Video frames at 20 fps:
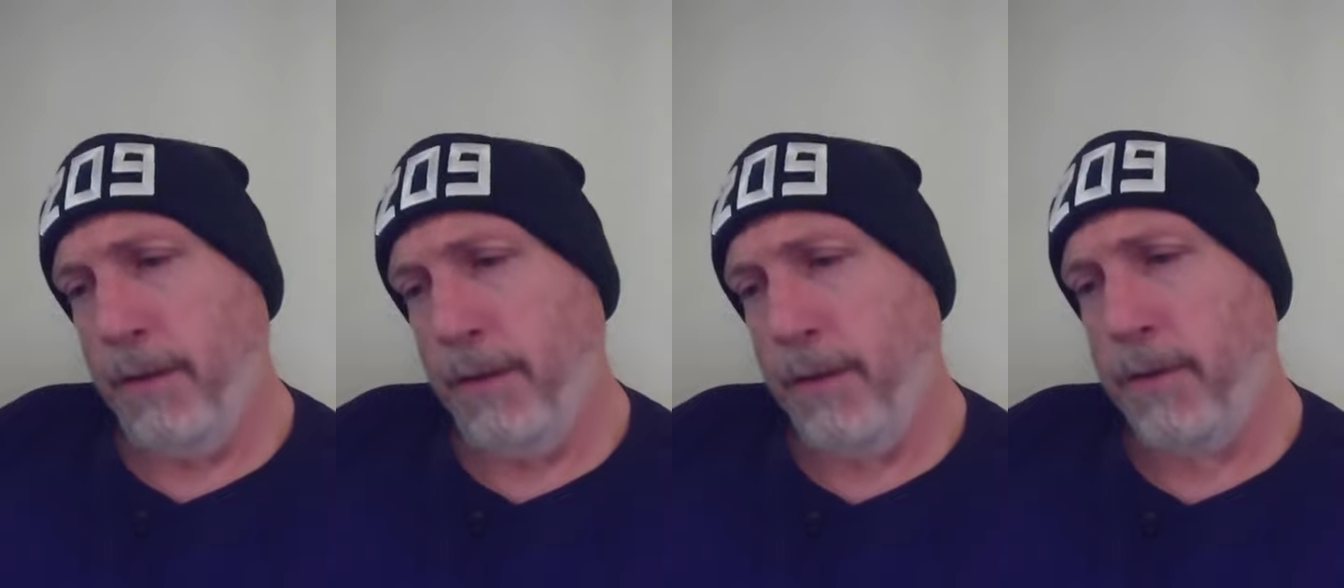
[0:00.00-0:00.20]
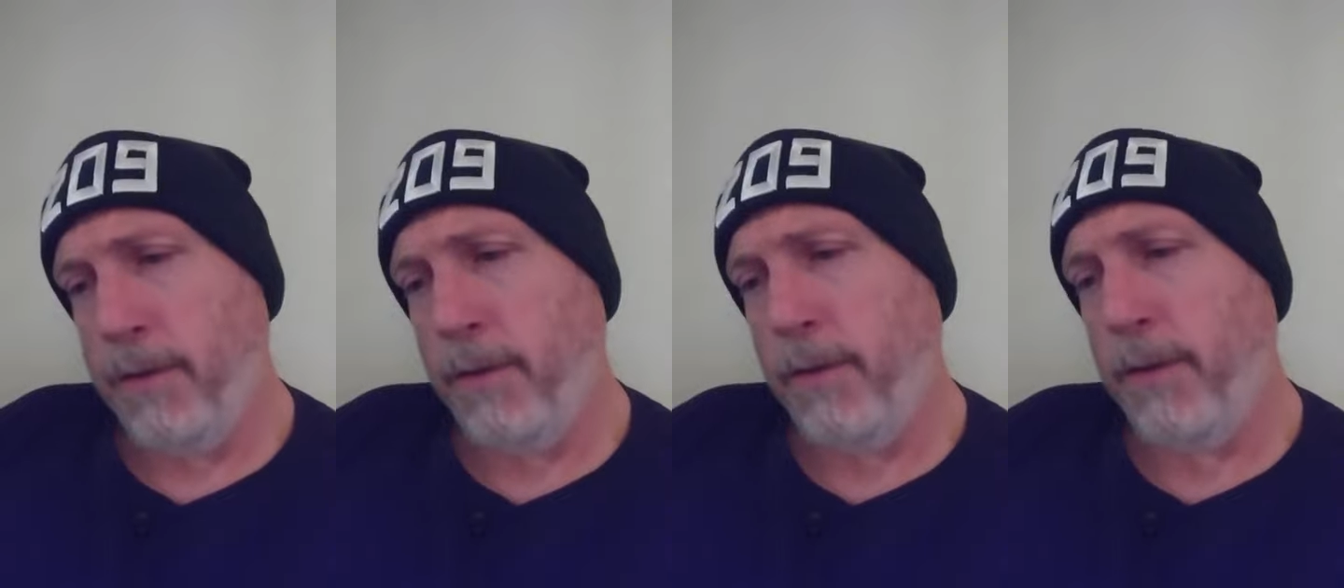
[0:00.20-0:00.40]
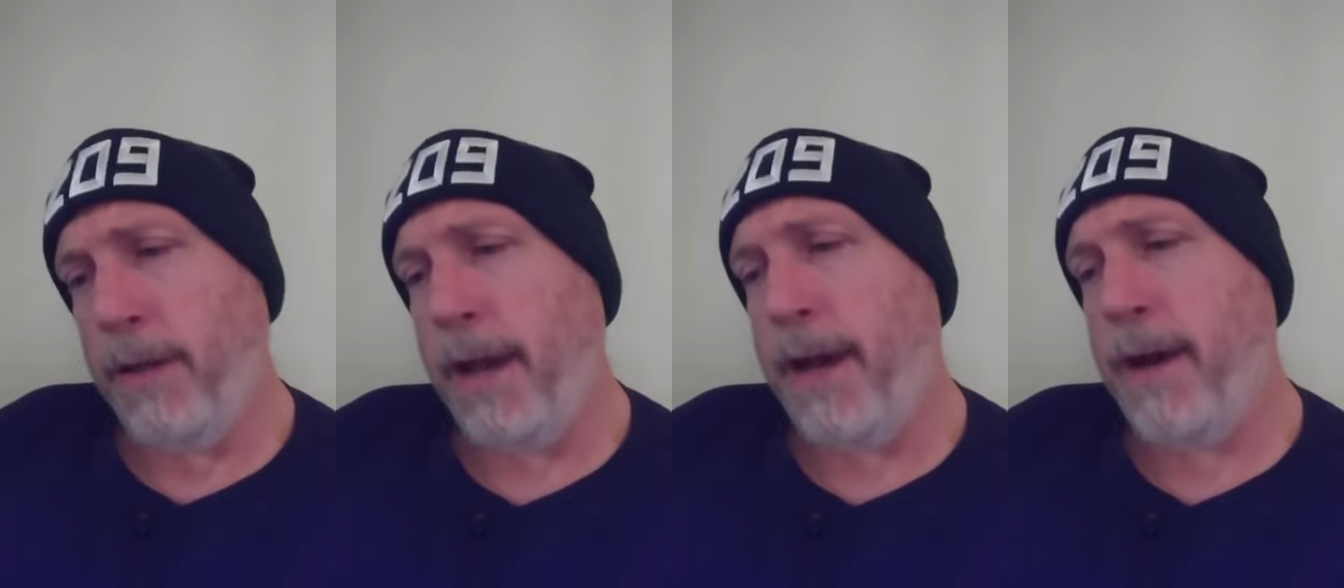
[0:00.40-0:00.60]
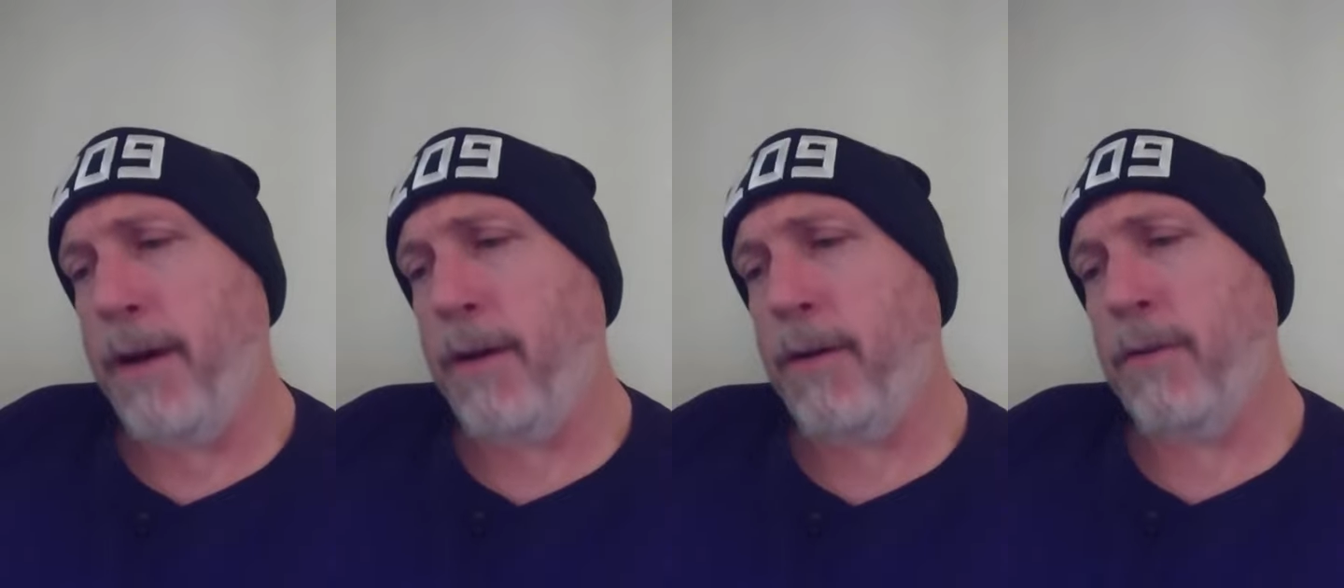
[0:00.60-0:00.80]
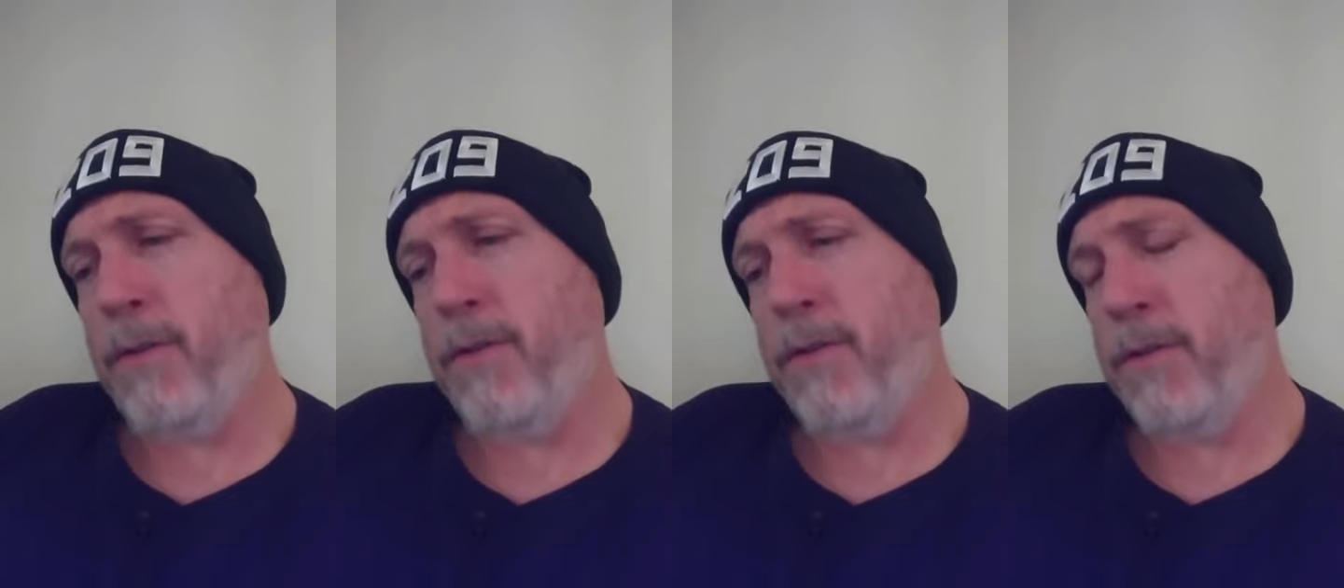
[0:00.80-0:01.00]
This old
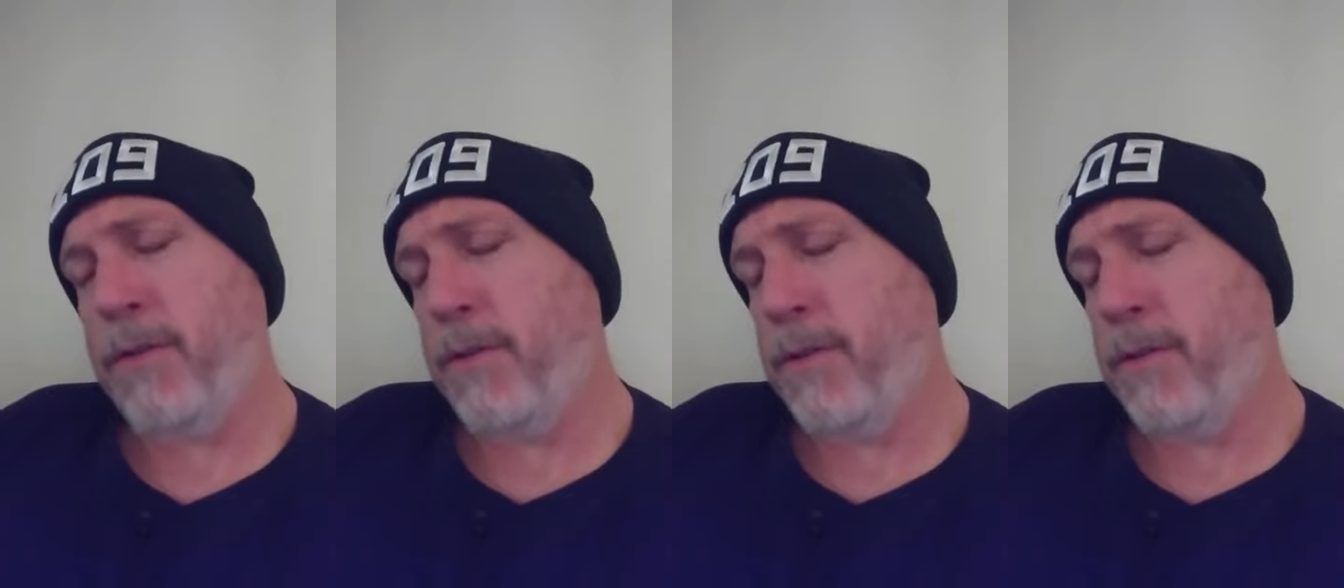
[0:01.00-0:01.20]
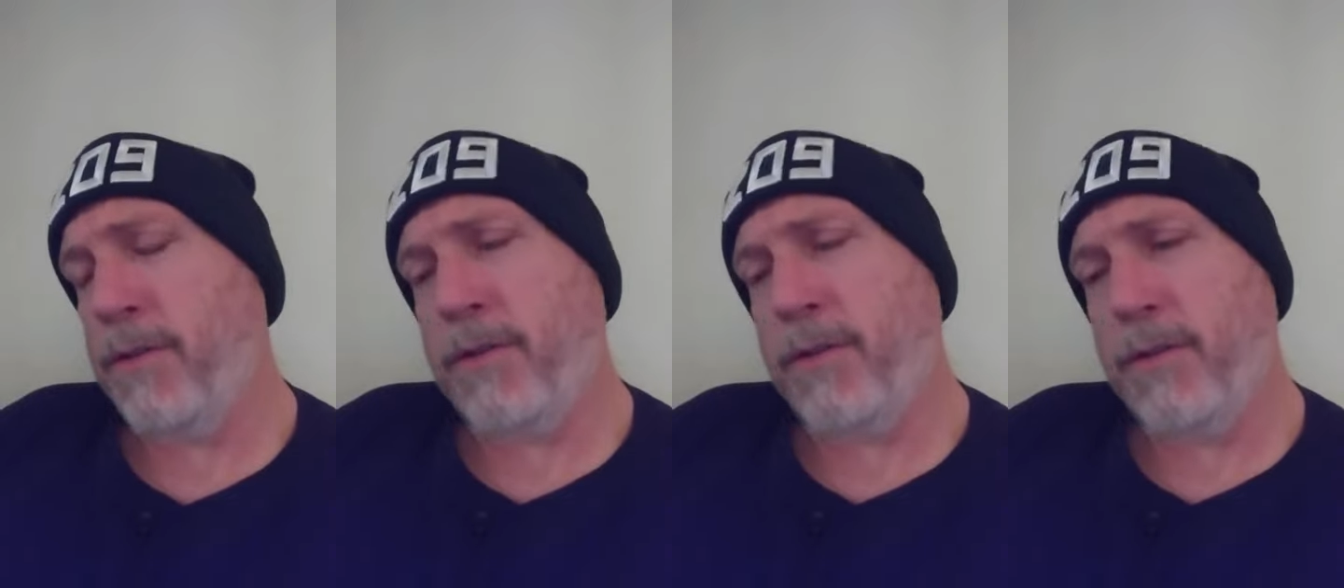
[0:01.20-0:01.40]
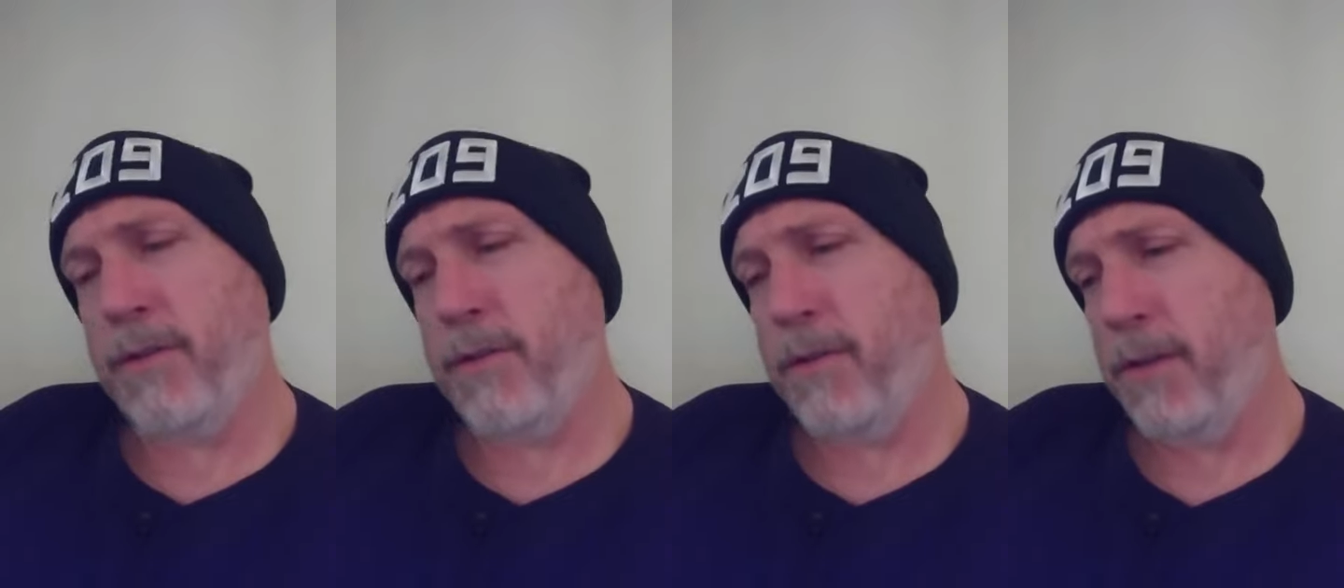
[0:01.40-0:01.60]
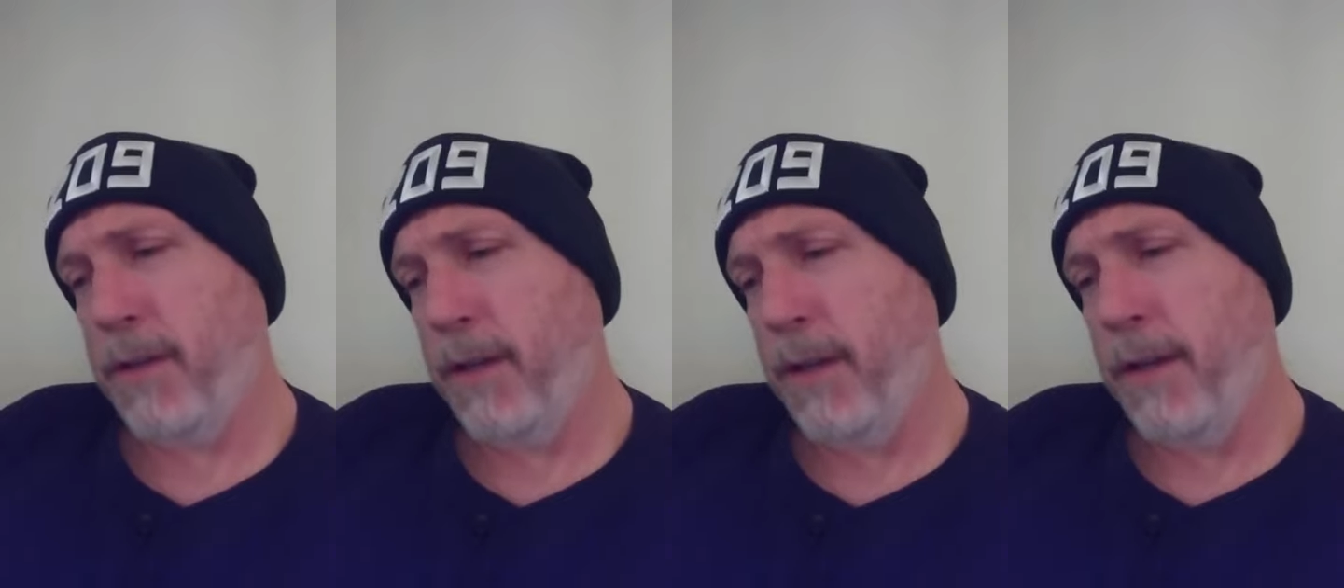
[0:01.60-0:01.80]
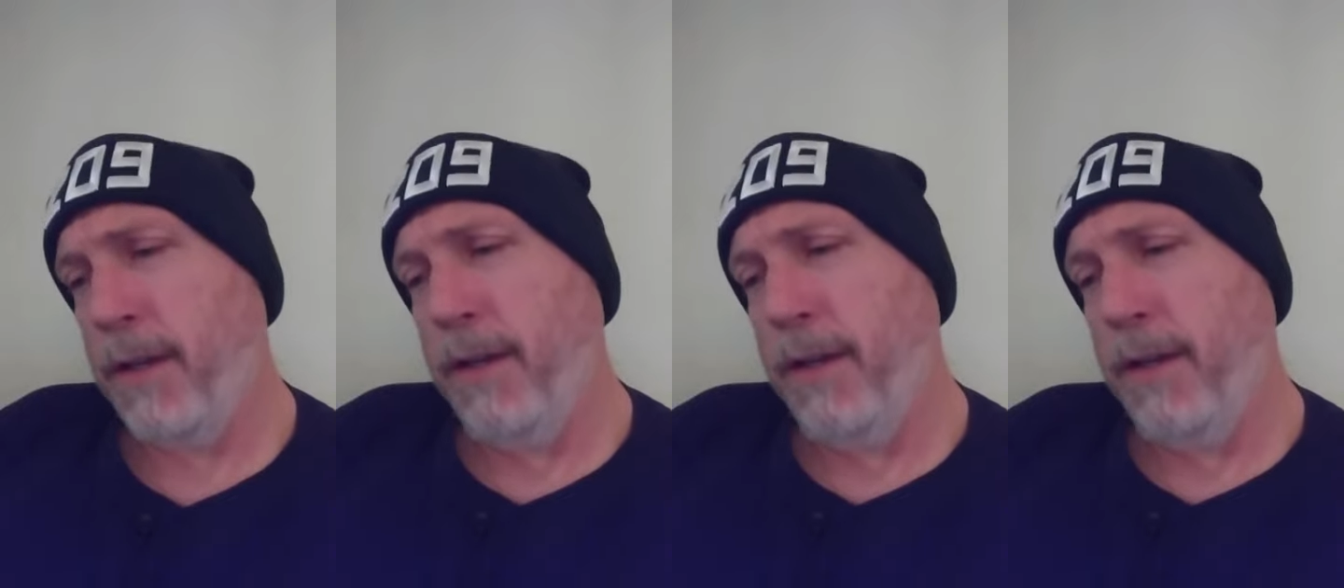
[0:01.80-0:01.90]
house